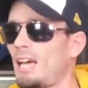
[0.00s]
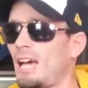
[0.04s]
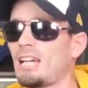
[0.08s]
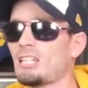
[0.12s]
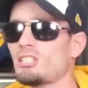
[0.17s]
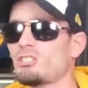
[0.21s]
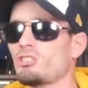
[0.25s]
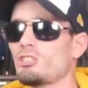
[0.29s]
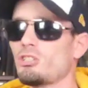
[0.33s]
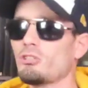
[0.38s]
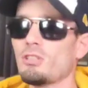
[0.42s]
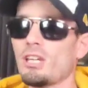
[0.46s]

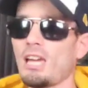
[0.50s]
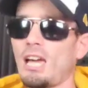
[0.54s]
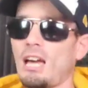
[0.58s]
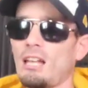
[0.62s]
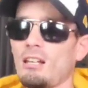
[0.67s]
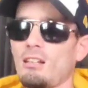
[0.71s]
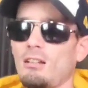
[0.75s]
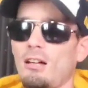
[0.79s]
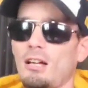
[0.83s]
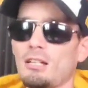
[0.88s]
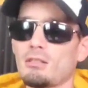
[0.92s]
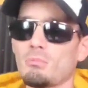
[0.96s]
Last year they
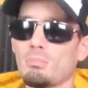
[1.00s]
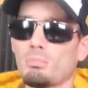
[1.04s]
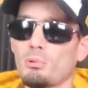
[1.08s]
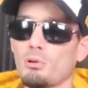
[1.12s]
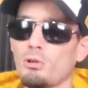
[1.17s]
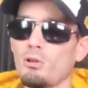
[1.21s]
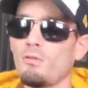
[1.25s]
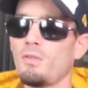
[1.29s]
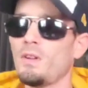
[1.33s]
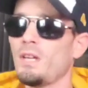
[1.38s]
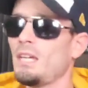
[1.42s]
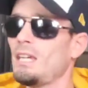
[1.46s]
had a lot to
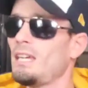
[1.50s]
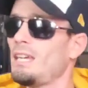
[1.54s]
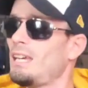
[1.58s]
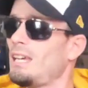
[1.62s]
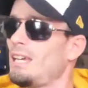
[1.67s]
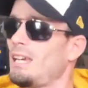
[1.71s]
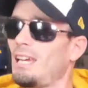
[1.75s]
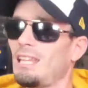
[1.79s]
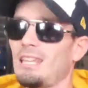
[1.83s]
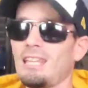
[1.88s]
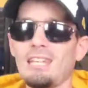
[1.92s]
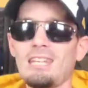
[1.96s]
prove,
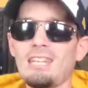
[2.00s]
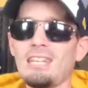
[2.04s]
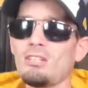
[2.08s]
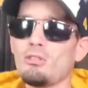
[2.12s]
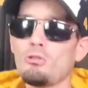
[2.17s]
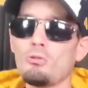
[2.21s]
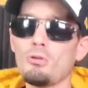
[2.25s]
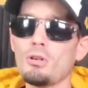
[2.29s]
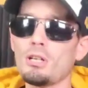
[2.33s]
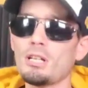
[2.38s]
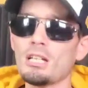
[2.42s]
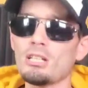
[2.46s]
and they didn't
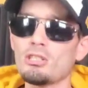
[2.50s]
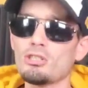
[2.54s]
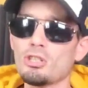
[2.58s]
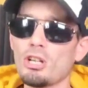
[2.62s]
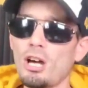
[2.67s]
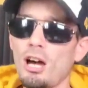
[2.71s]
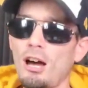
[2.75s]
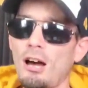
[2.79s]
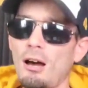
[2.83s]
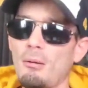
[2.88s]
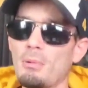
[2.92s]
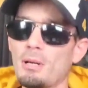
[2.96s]
do a good
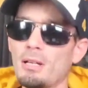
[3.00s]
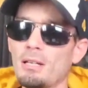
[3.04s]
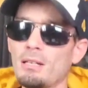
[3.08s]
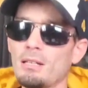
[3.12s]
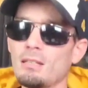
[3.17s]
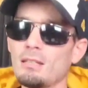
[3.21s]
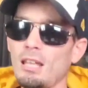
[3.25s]
job.